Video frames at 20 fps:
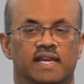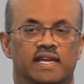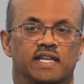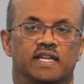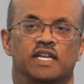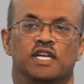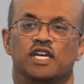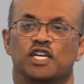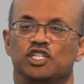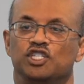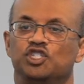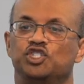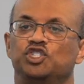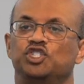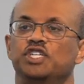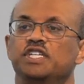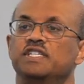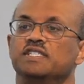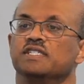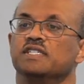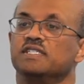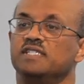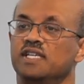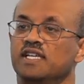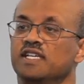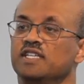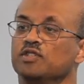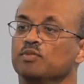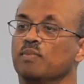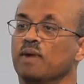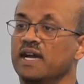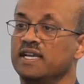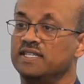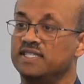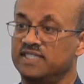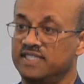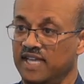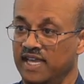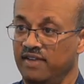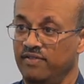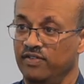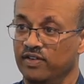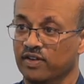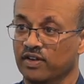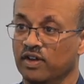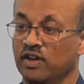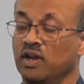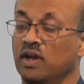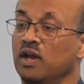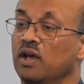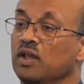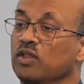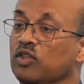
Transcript: in Jesus is my Savior,